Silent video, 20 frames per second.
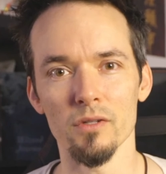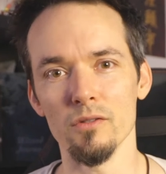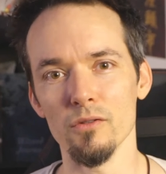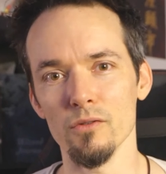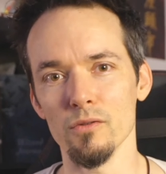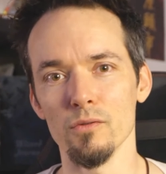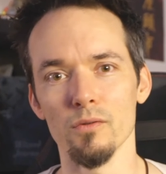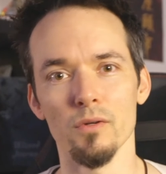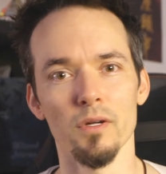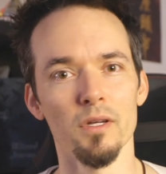
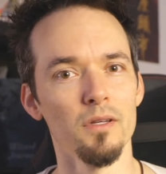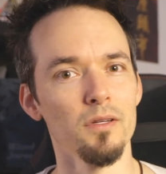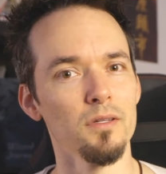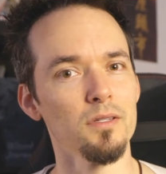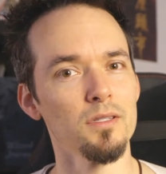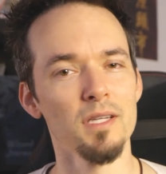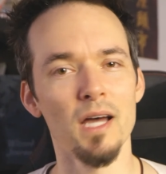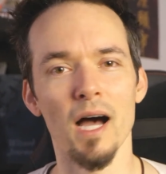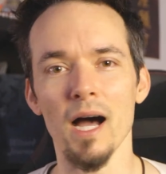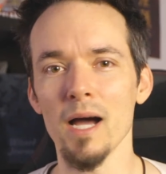do
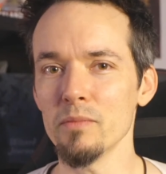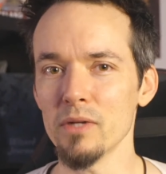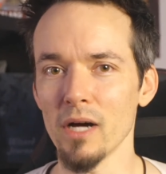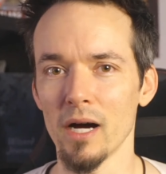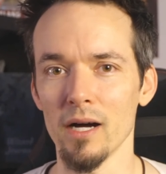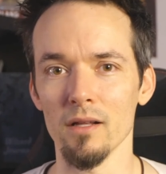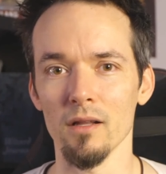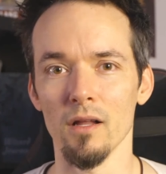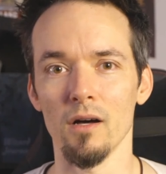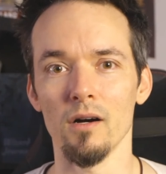is type
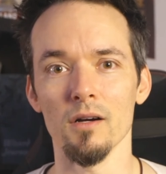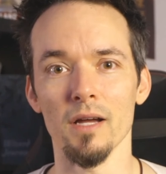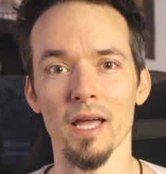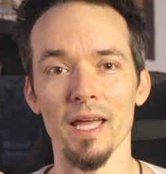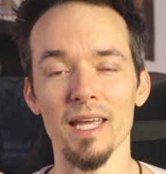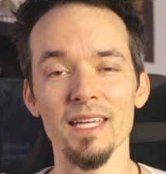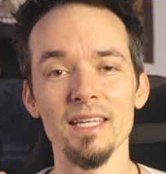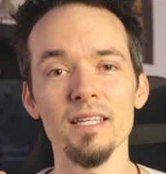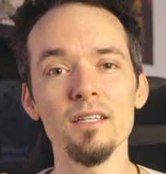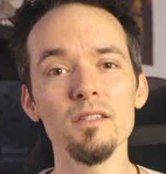dialogue
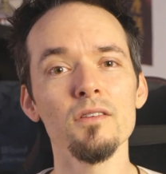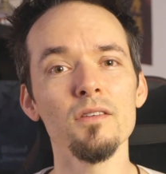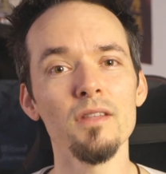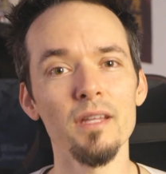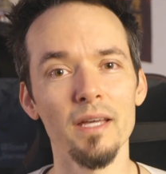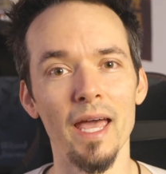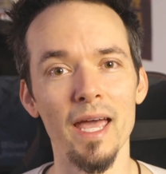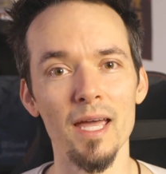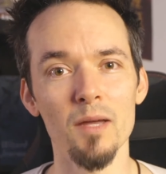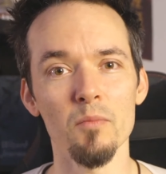into
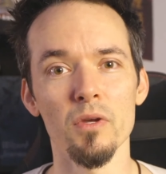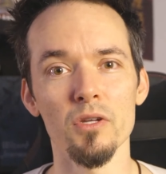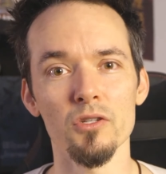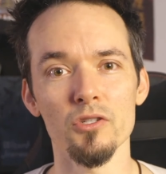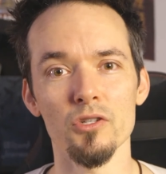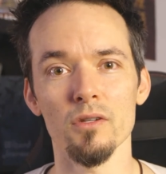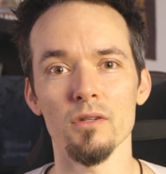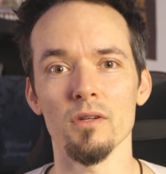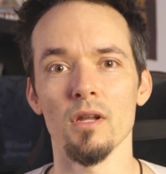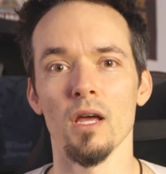the game
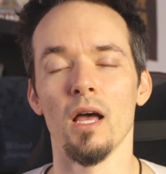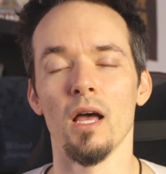engine